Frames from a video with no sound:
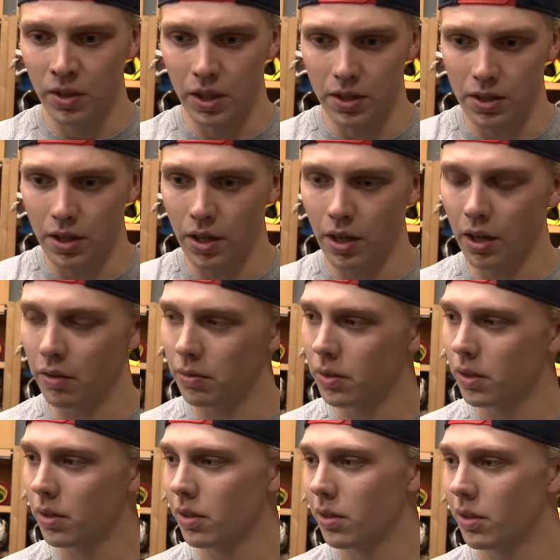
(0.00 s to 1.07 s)
just kind of have
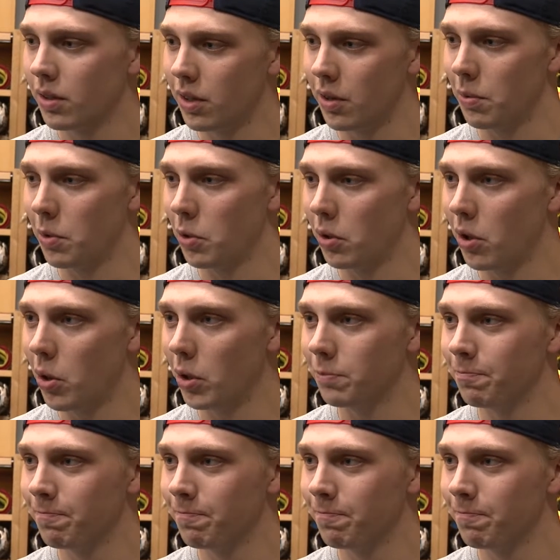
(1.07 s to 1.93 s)
give the coin.